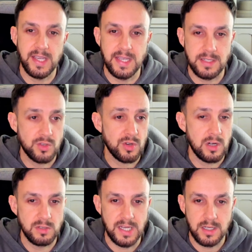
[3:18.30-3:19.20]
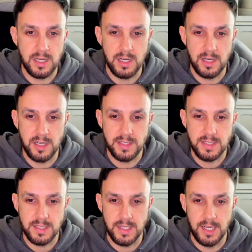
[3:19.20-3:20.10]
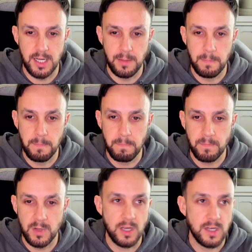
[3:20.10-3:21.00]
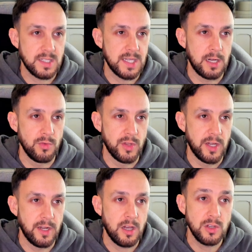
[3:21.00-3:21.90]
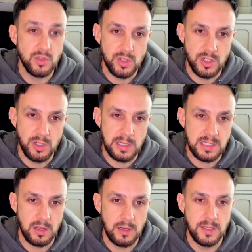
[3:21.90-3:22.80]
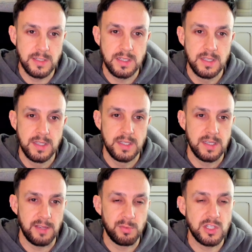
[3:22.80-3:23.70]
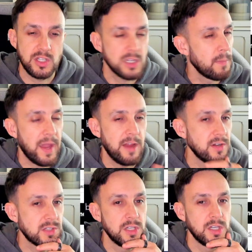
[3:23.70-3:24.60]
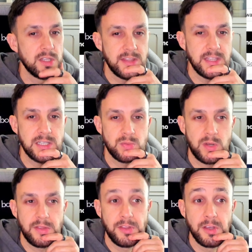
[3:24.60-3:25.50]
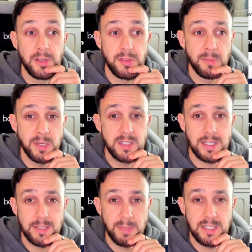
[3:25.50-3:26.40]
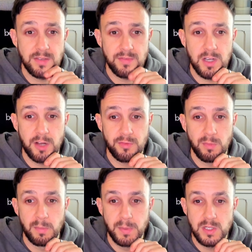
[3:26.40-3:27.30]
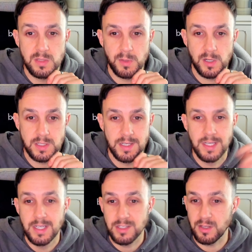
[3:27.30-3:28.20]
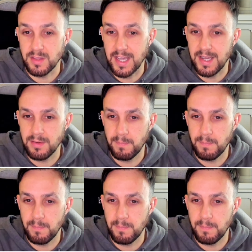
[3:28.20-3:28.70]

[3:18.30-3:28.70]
is a trial deck card, last sale $900 US. If we just compare it to this one, the most expensive card from the booster box, so that